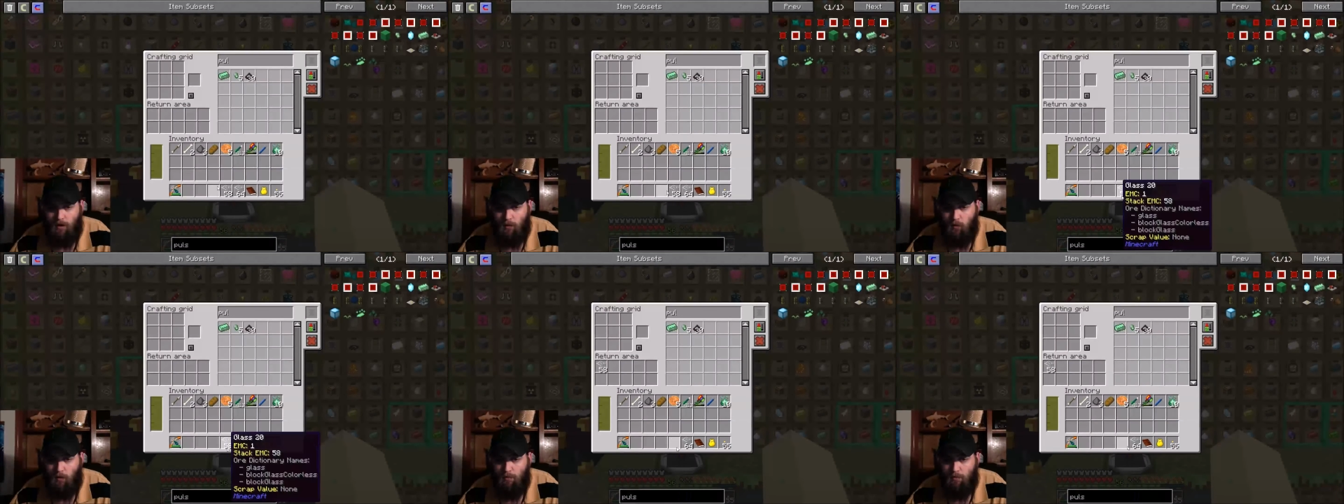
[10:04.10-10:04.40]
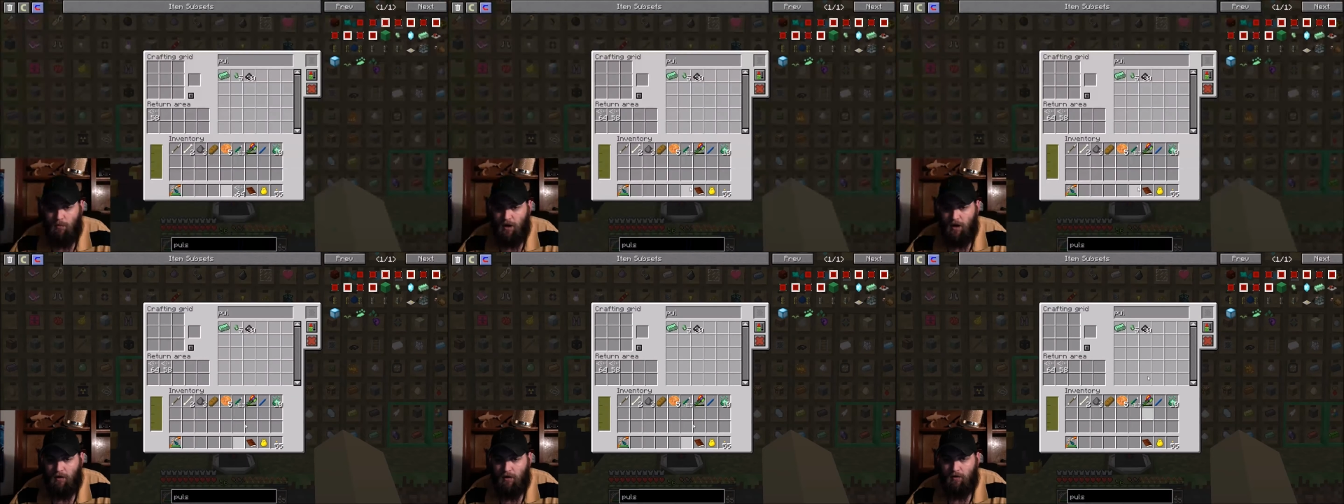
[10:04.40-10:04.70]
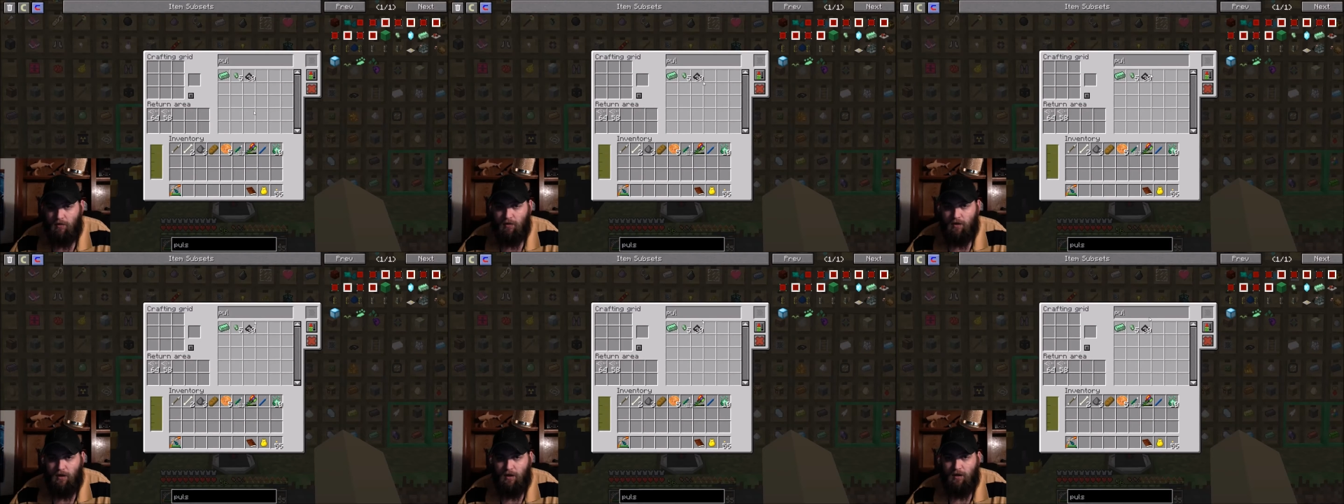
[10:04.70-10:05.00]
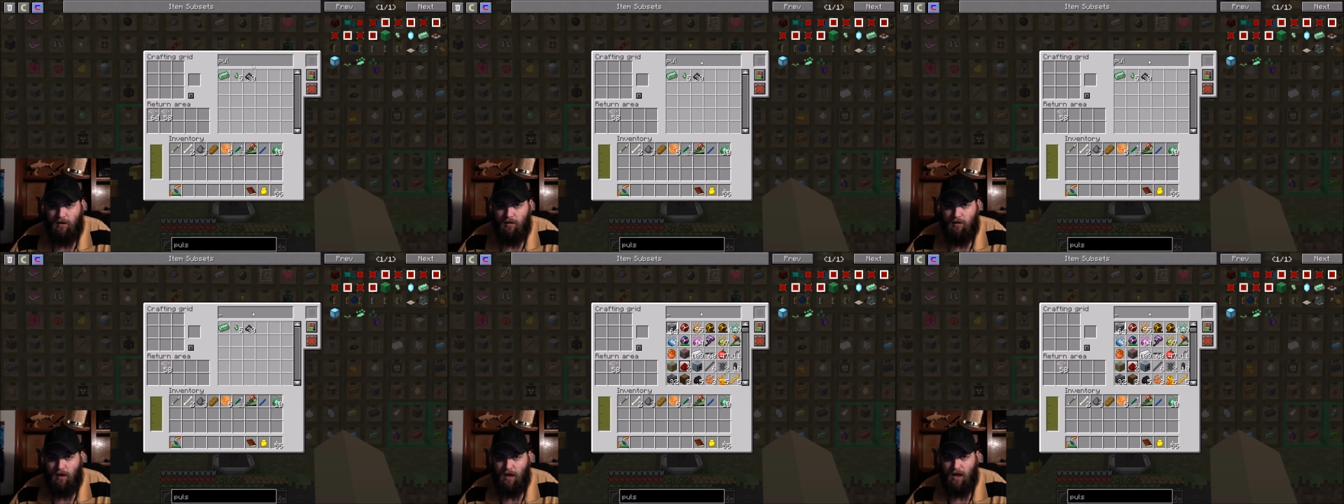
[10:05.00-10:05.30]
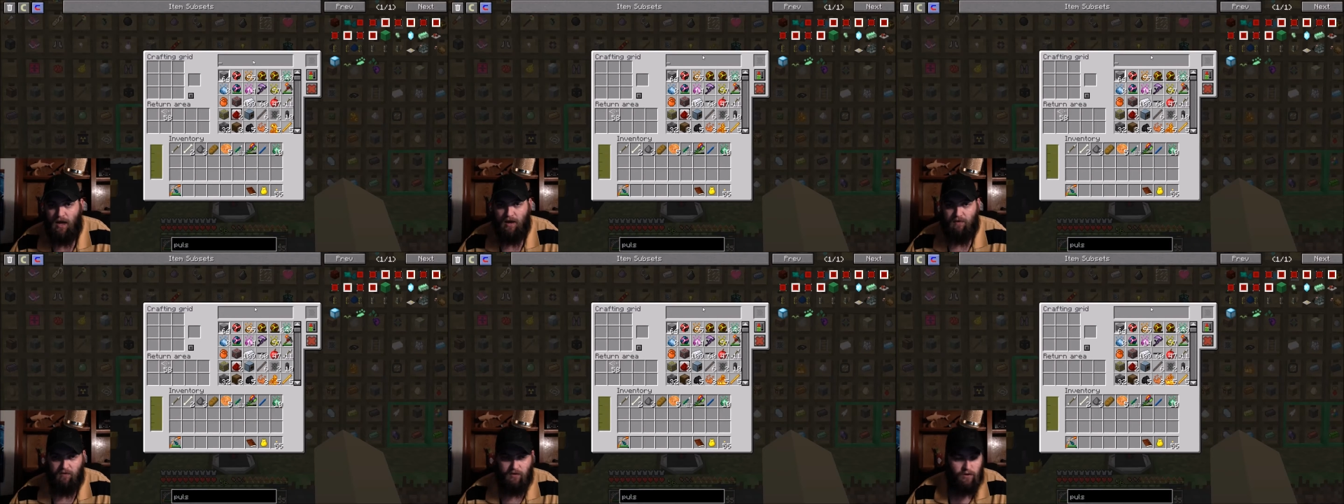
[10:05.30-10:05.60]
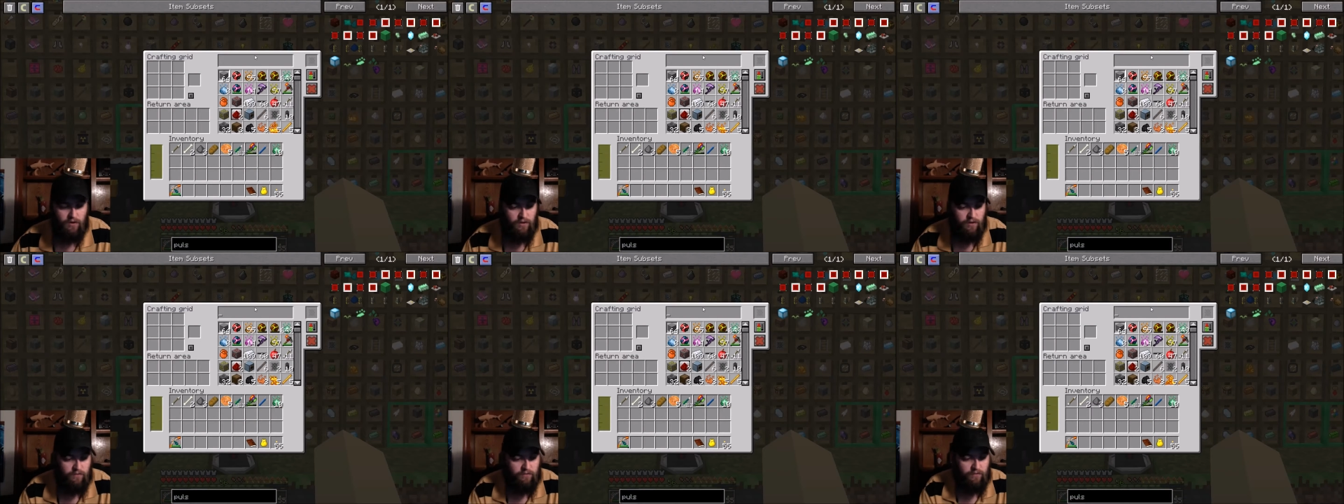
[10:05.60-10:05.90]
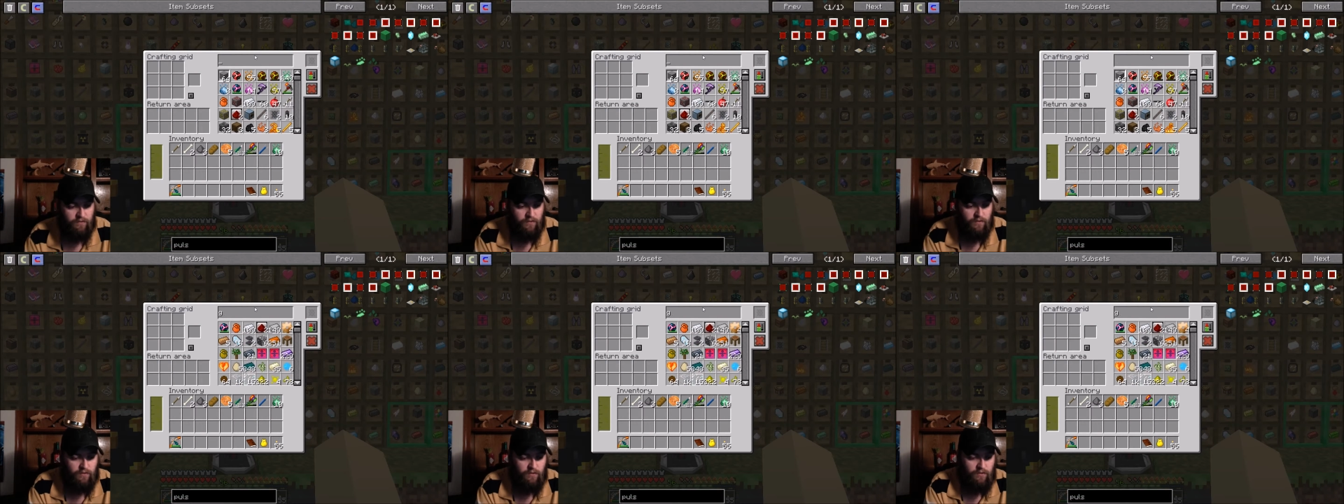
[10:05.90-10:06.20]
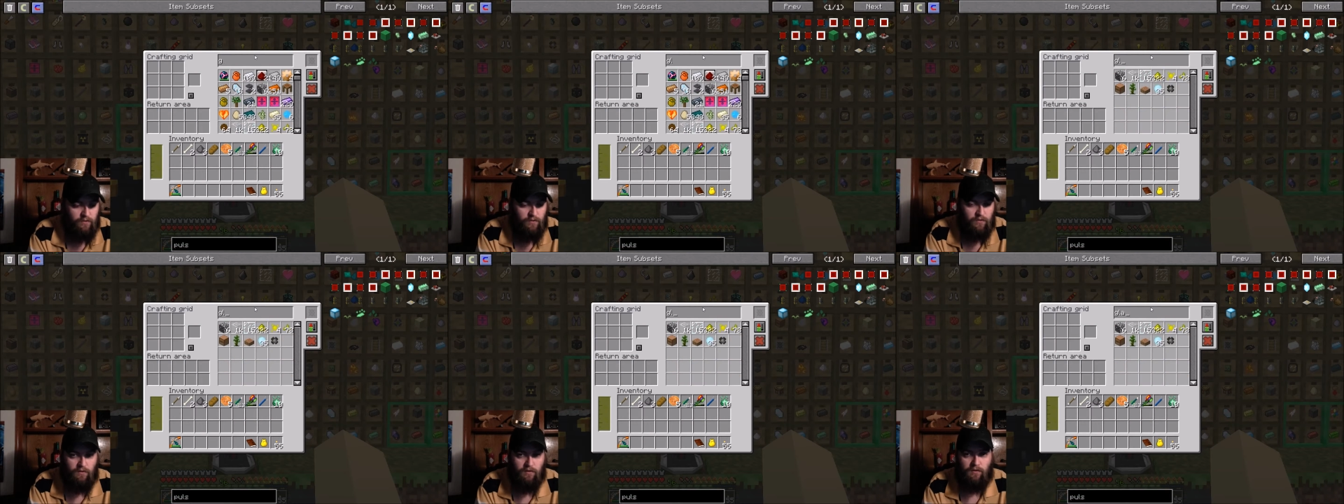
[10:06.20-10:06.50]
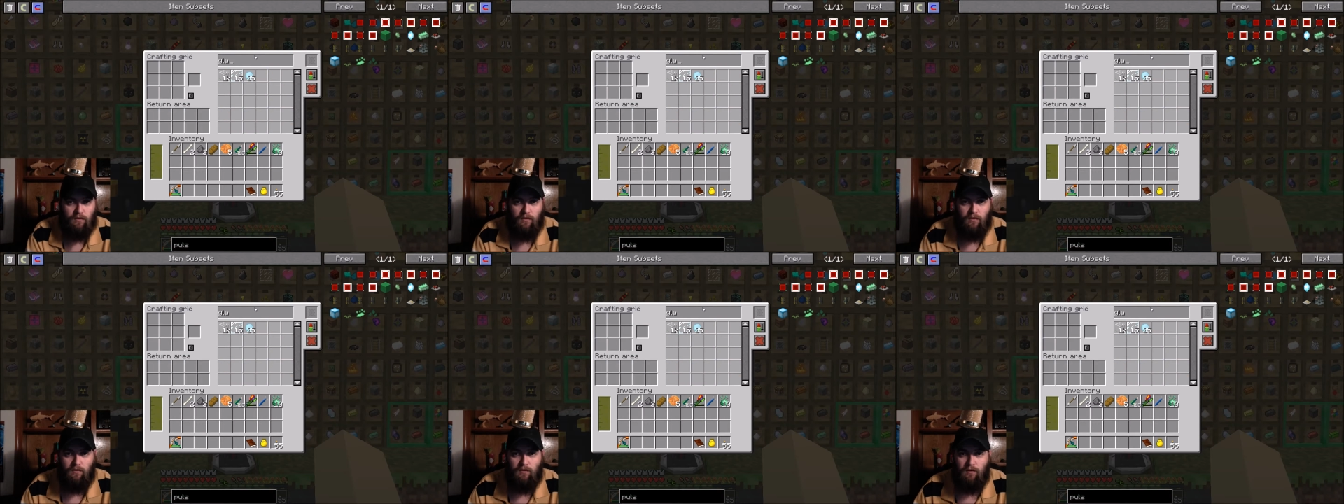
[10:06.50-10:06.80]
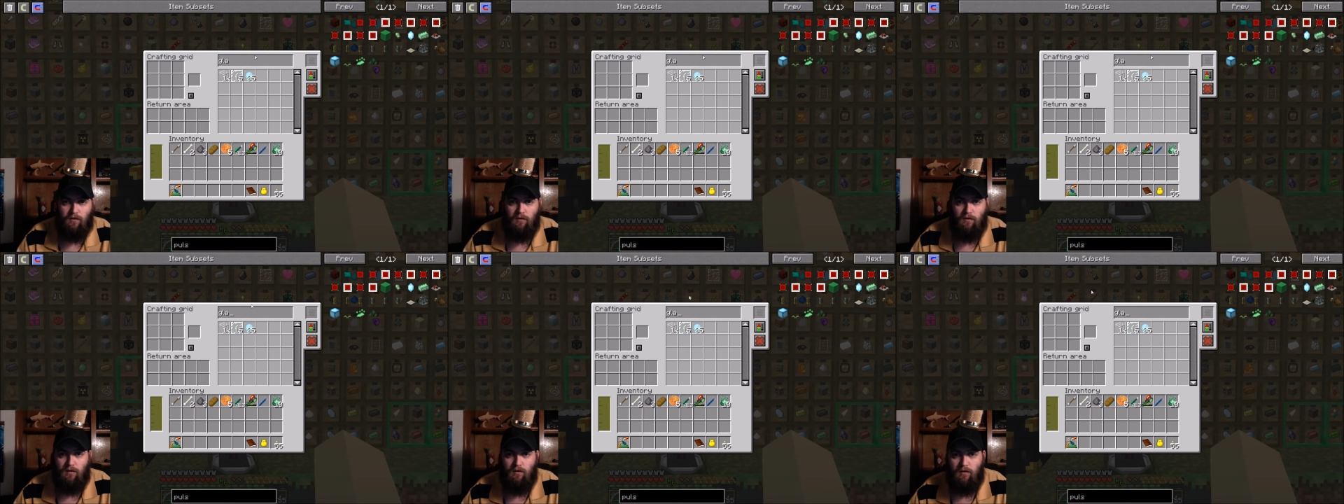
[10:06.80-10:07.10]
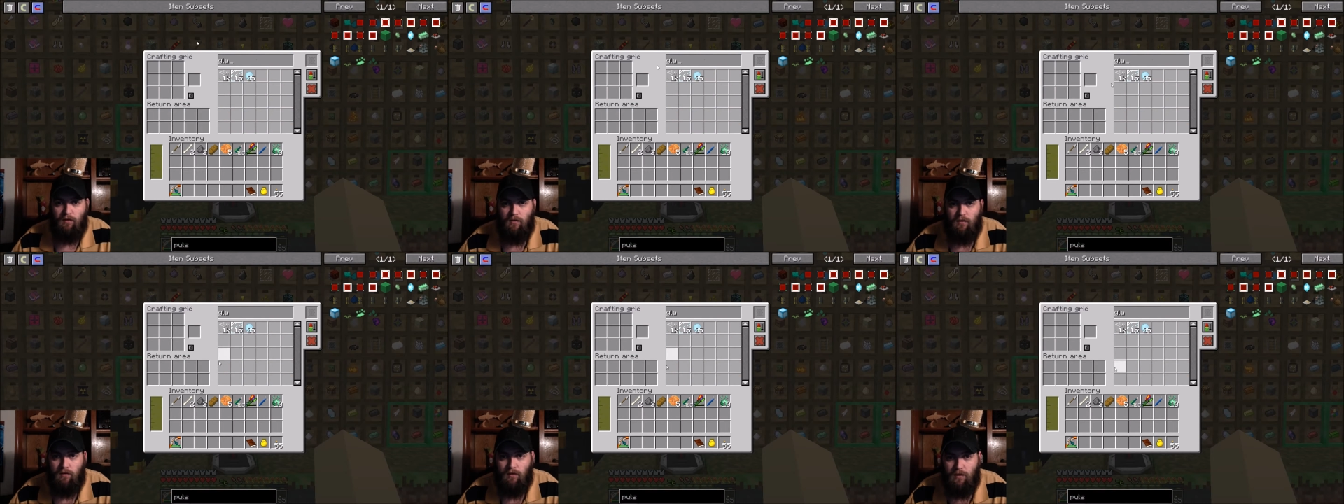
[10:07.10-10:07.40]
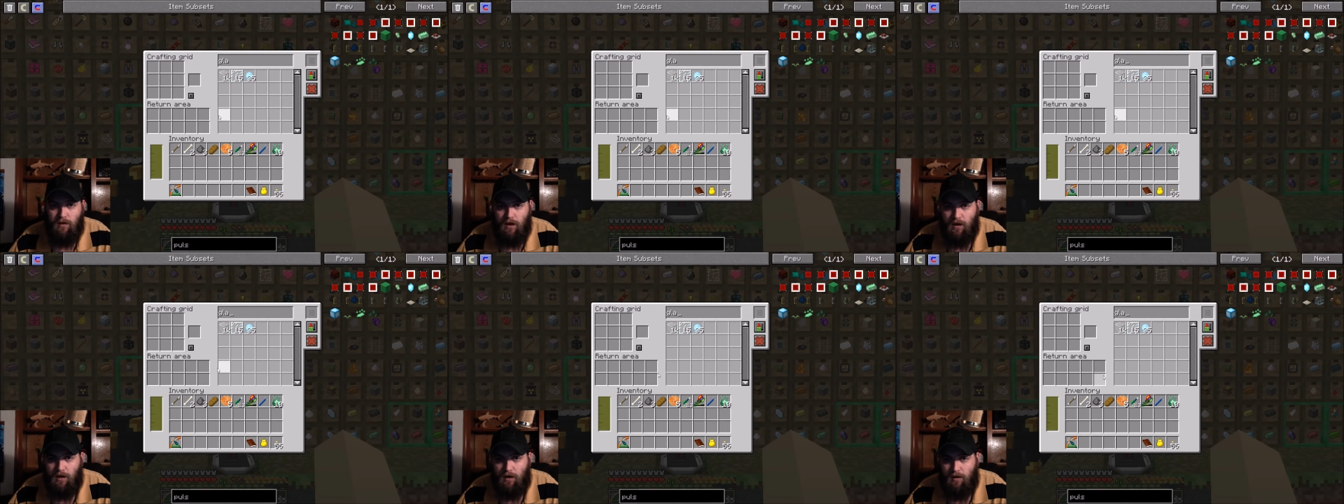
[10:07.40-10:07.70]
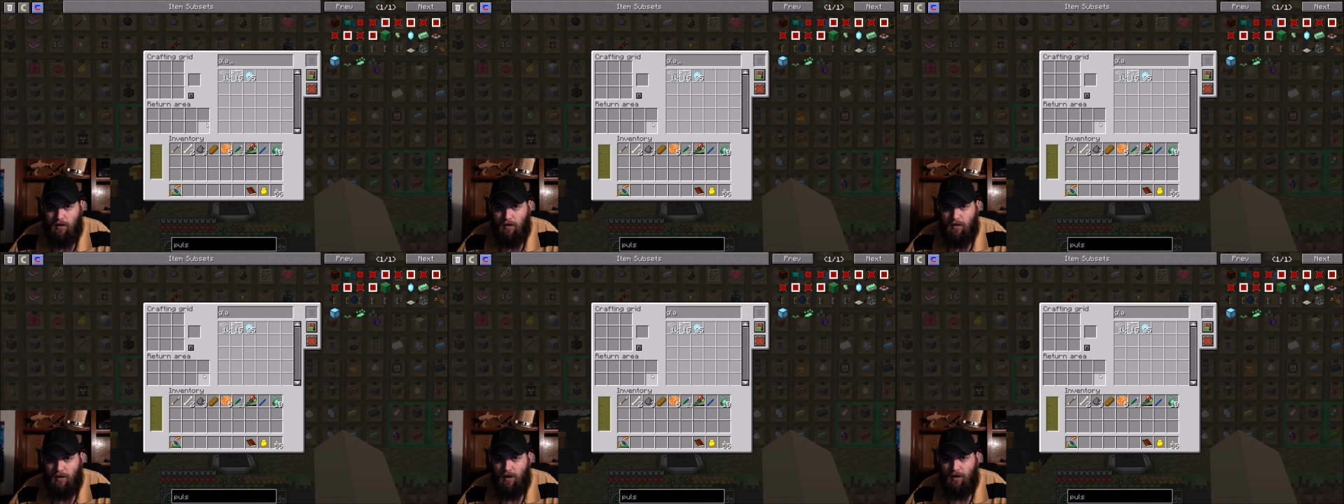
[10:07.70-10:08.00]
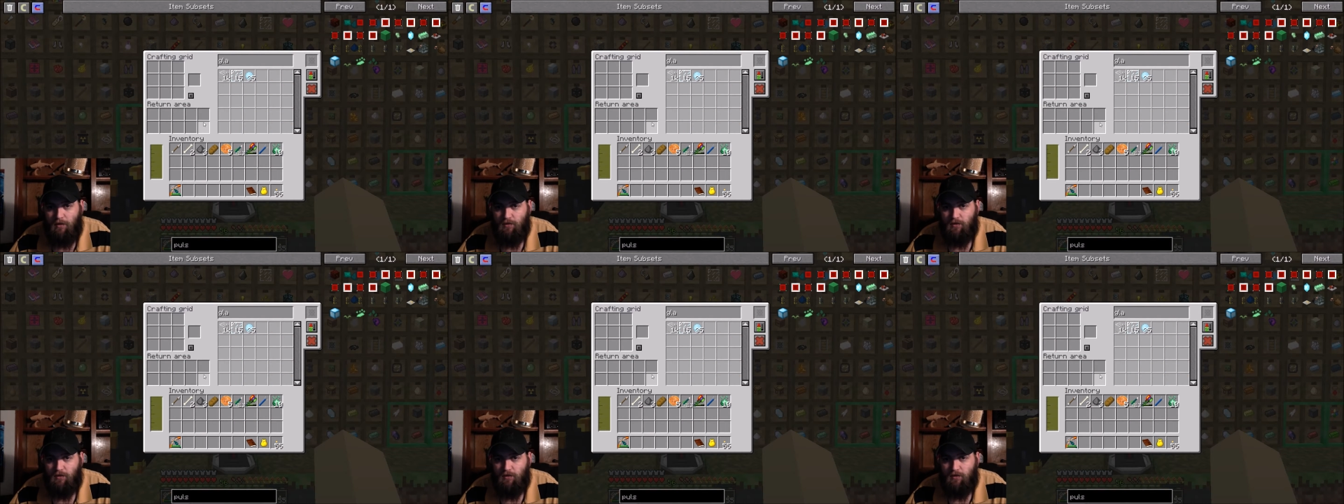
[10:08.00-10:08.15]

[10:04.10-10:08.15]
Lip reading: might already have enough. Yeah, I got 1,000